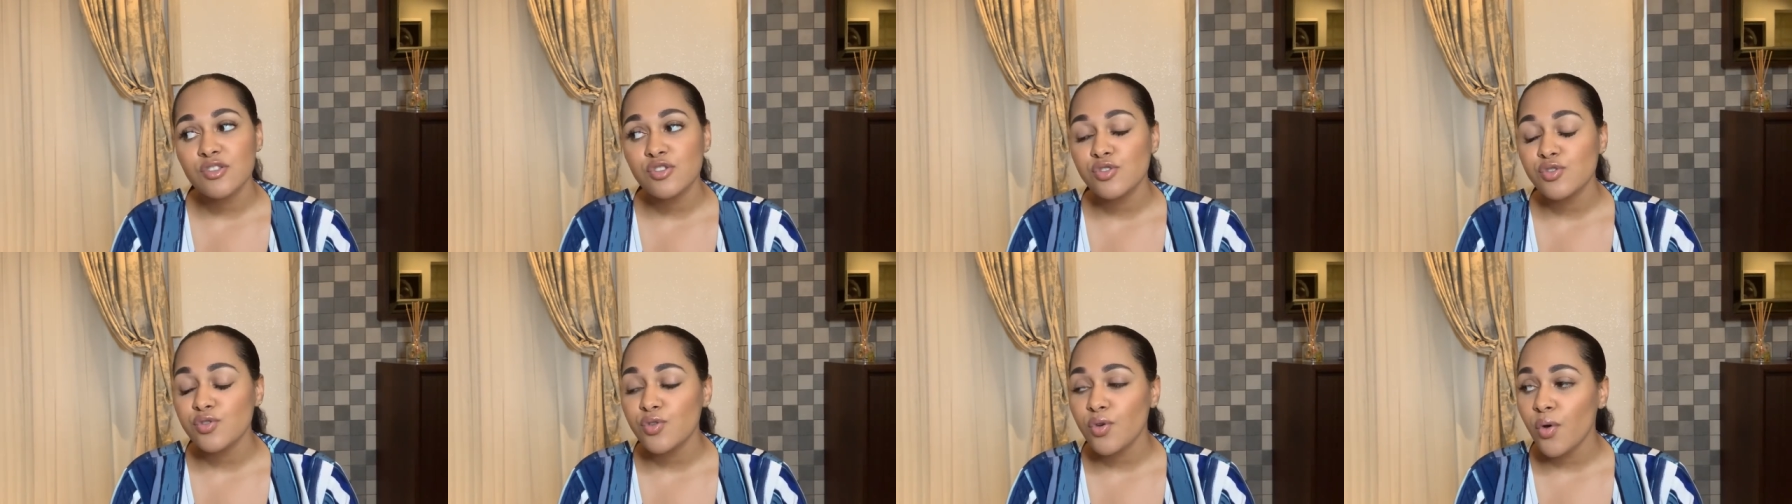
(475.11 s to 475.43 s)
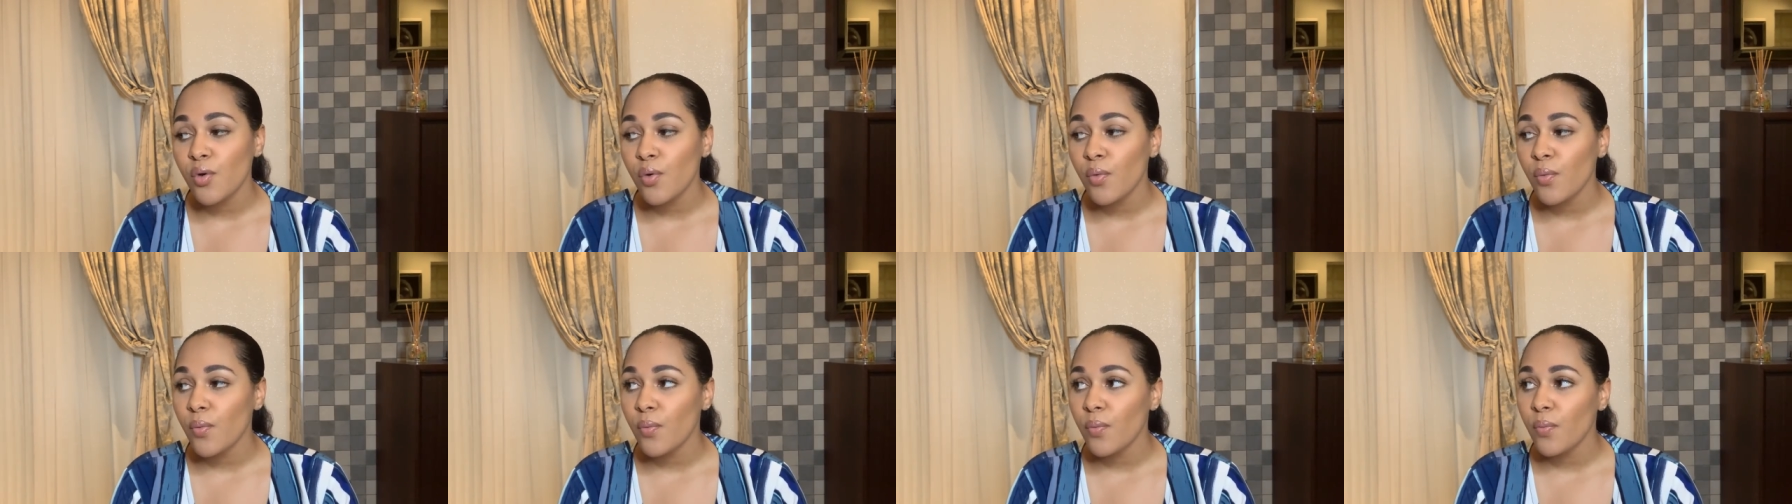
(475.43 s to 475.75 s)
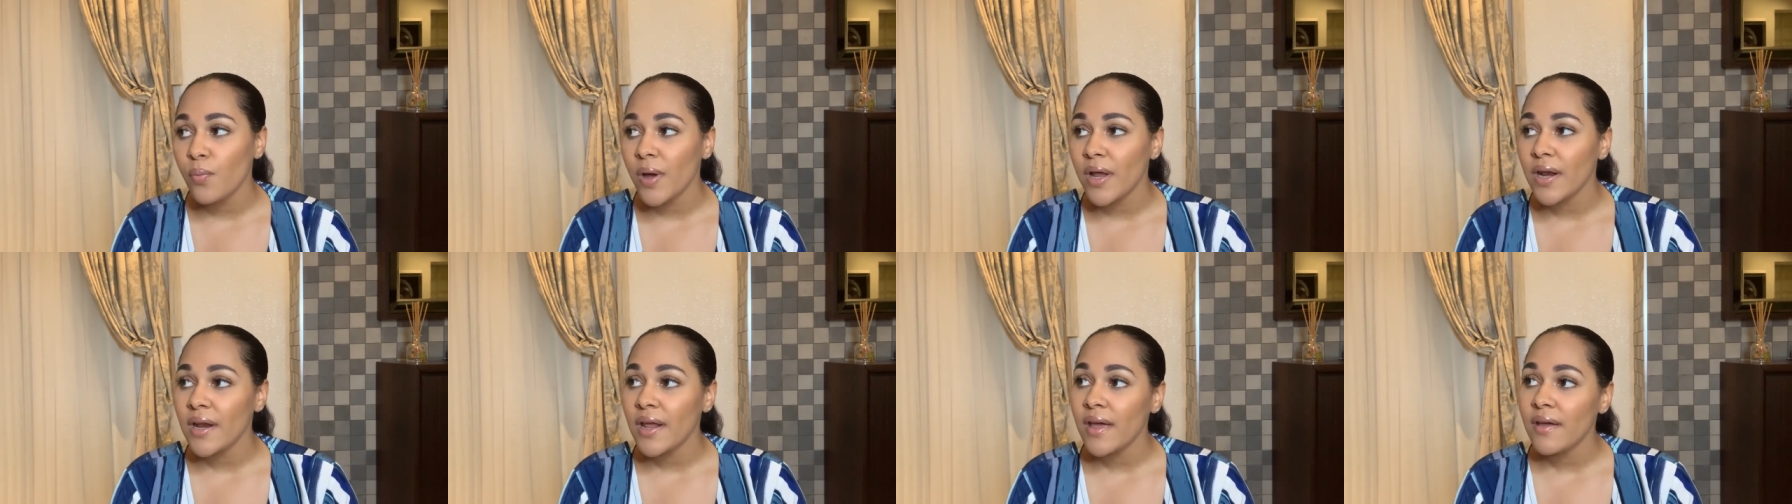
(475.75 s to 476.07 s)
so
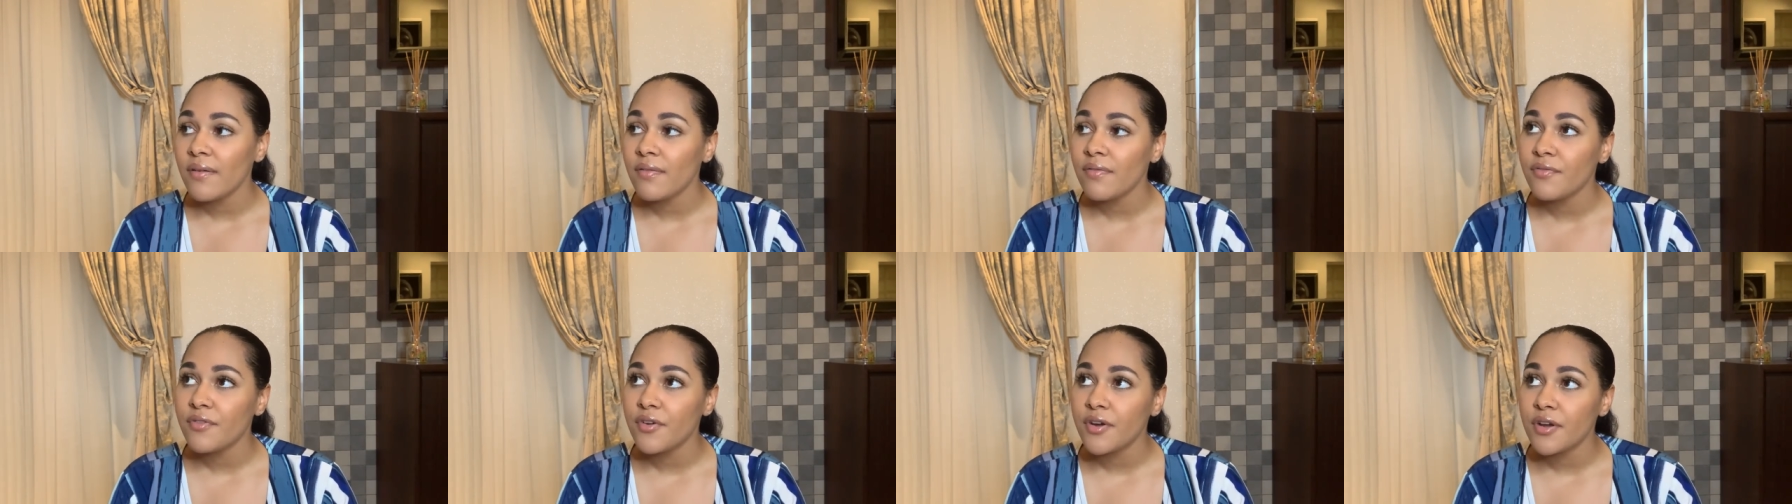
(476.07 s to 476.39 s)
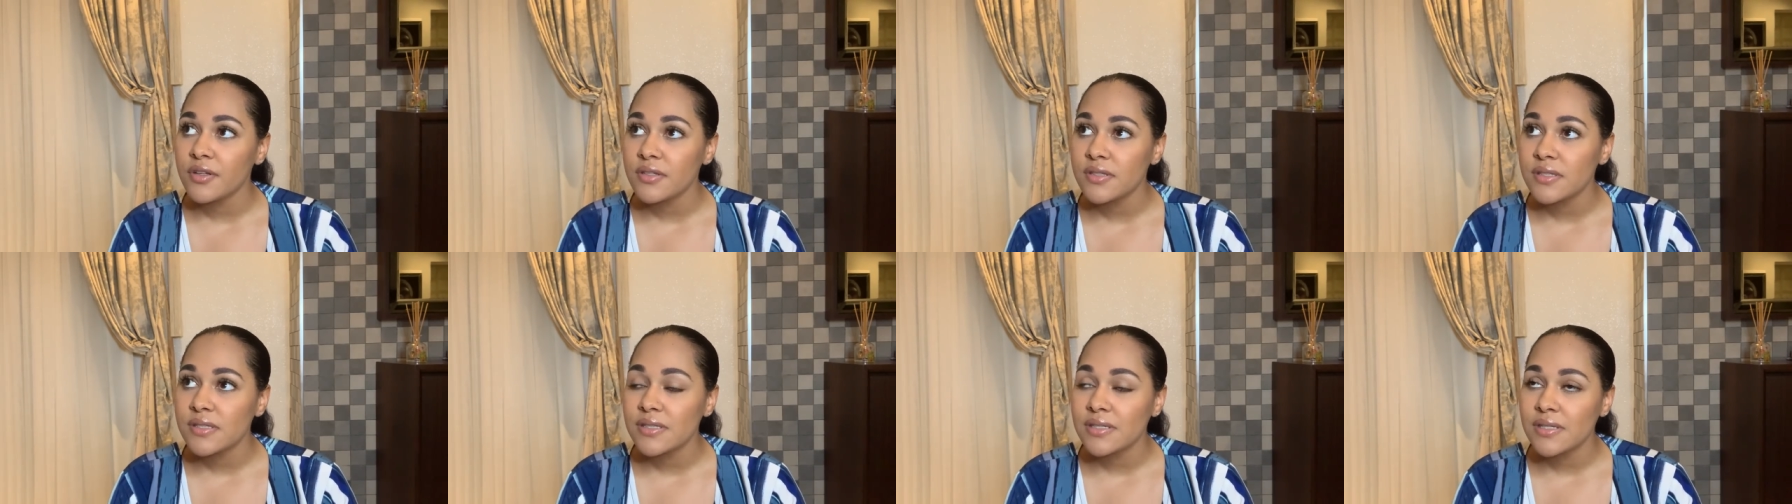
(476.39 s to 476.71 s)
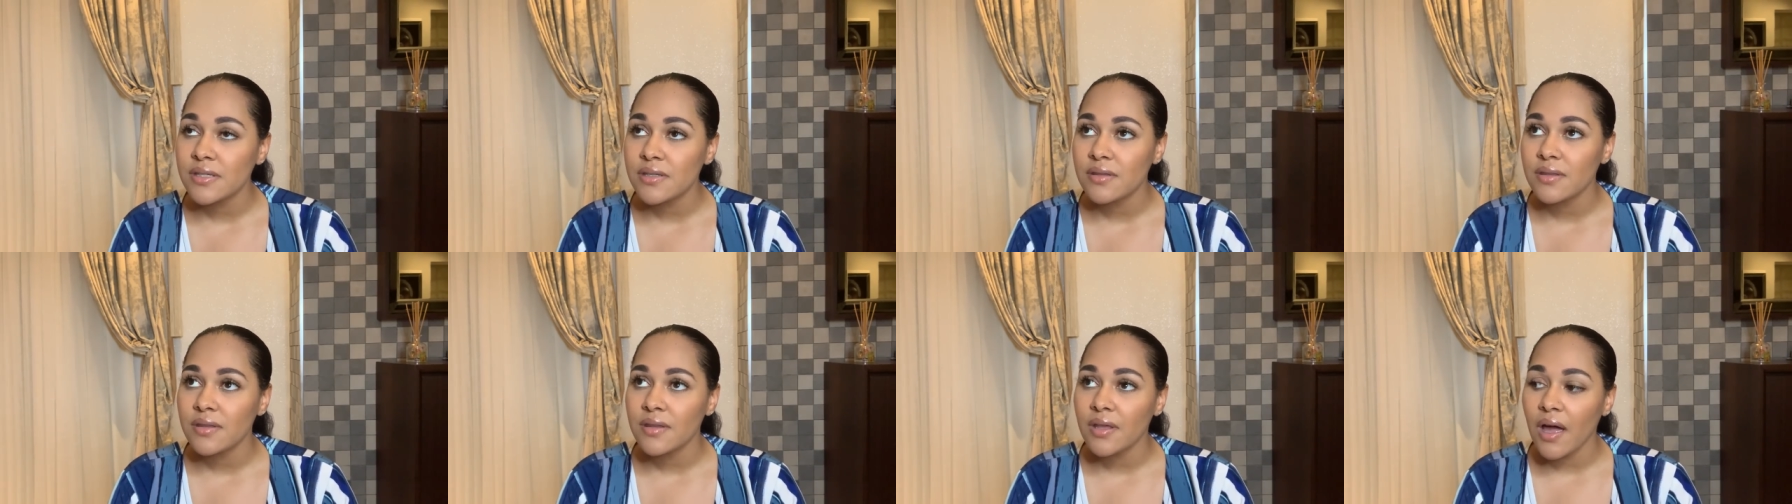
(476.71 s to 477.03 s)
when i first
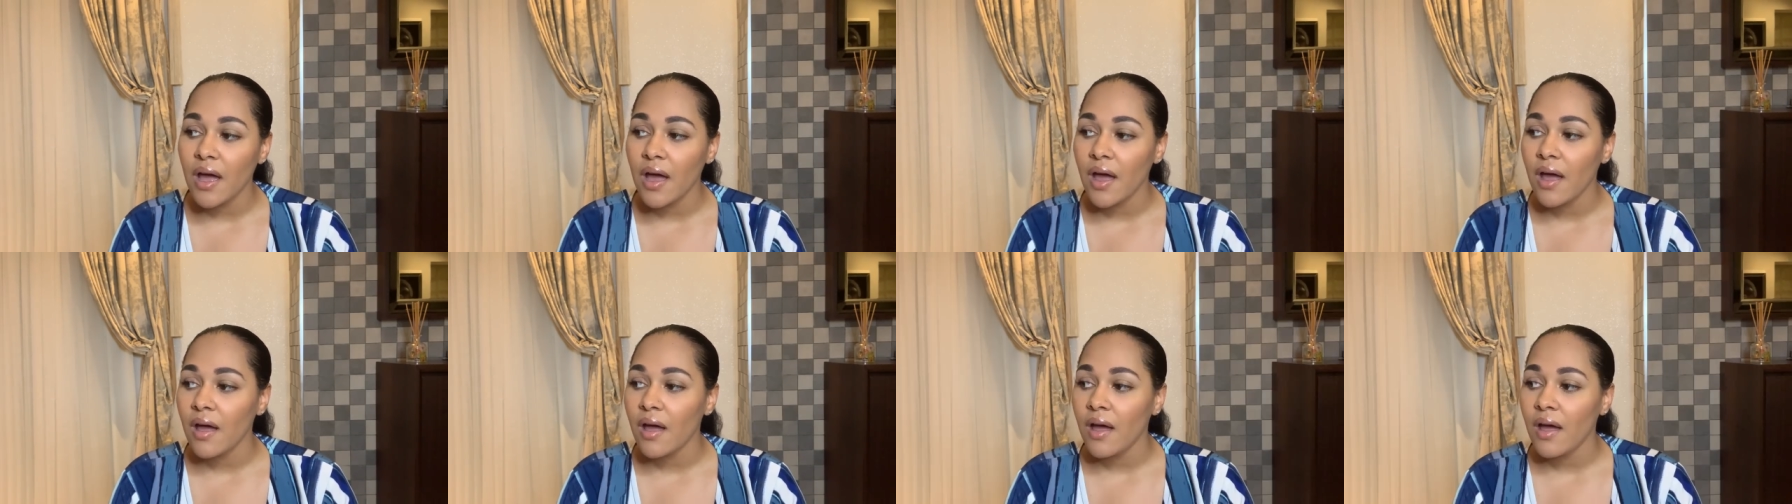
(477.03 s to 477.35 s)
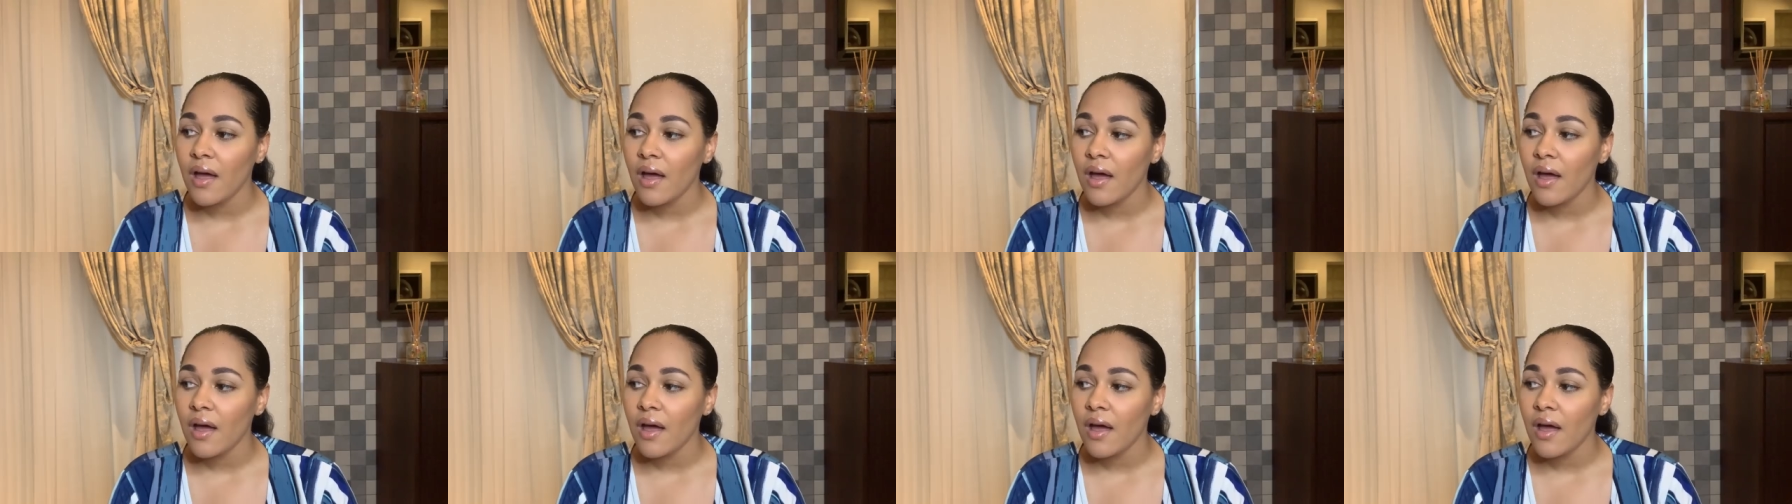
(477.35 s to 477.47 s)
did that